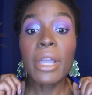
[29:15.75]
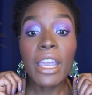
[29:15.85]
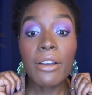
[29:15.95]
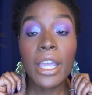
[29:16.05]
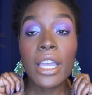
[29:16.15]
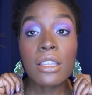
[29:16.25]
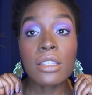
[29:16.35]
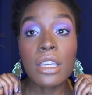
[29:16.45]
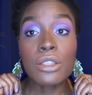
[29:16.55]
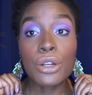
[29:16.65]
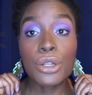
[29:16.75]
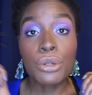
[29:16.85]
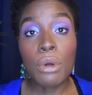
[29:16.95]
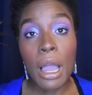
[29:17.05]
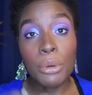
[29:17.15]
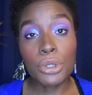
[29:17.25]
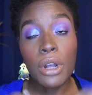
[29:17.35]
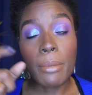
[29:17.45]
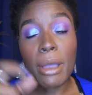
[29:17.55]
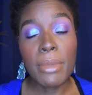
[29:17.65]
Earrings, these are new. I will
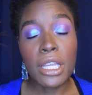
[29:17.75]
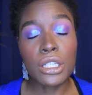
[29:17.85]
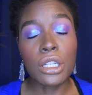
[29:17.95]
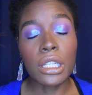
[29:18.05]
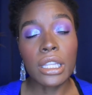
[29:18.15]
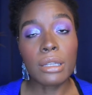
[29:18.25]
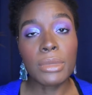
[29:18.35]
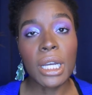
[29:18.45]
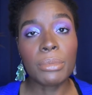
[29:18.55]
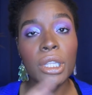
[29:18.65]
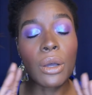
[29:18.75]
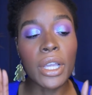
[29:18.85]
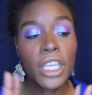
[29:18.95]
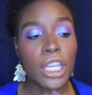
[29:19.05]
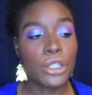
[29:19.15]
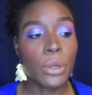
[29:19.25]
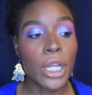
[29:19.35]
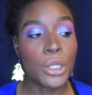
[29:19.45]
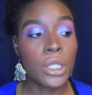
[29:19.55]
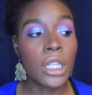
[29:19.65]
try my best to link them down below in case you are
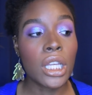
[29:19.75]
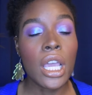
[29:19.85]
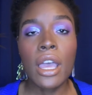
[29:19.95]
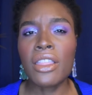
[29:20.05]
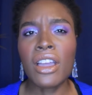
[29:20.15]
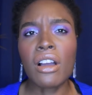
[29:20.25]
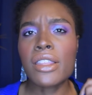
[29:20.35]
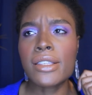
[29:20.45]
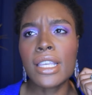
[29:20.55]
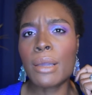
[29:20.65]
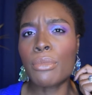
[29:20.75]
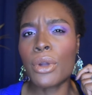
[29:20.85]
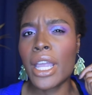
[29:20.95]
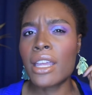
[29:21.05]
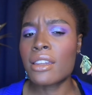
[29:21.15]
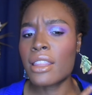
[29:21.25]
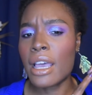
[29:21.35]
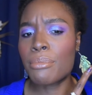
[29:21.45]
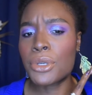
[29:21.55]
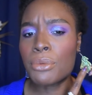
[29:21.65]
interested. They are the same brand
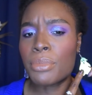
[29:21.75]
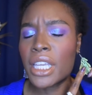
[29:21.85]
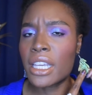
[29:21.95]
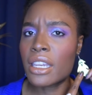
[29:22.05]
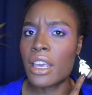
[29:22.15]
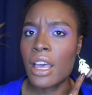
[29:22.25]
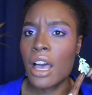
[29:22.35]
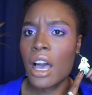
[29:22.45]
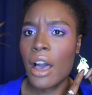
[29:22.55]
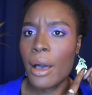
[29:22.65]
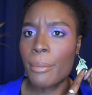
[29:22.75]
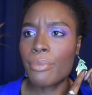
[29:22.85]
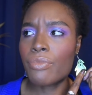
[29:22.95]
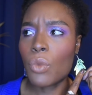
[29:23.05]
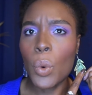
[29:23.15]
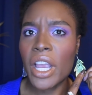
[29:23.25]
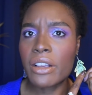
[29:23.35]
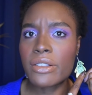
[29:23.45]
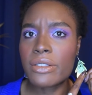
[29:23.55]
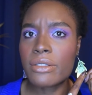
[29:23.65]
that Butte Bean
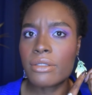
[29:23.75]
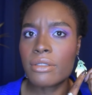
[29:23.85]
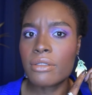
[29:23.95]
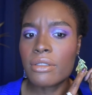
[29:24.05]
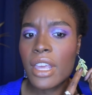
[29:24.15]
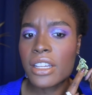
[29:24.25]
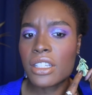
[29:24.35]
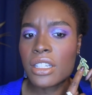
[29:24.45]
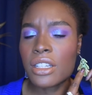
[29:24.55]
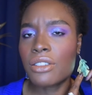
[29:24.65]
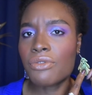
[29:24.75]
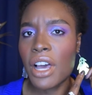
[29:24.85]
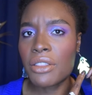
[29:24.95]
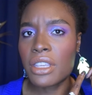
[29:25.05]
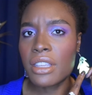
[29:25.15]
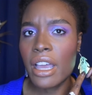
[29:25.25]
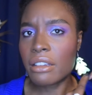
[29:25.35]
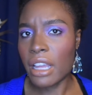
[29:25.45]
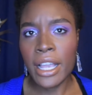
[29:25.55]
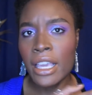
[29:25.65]
wears. that she found these at.
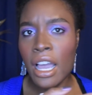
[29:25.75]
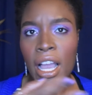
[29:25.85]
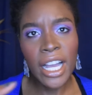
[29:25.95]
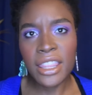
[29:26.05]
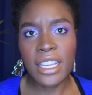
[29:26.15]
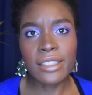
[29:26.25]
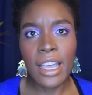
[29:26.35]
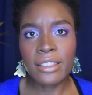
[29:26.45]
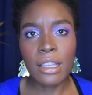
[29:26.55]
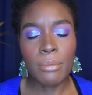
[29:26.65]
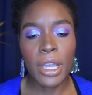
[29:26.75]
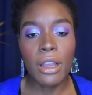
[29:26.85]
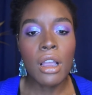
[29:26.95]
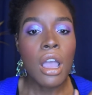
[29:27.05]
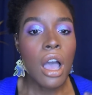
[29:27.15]
I got the exact same pair.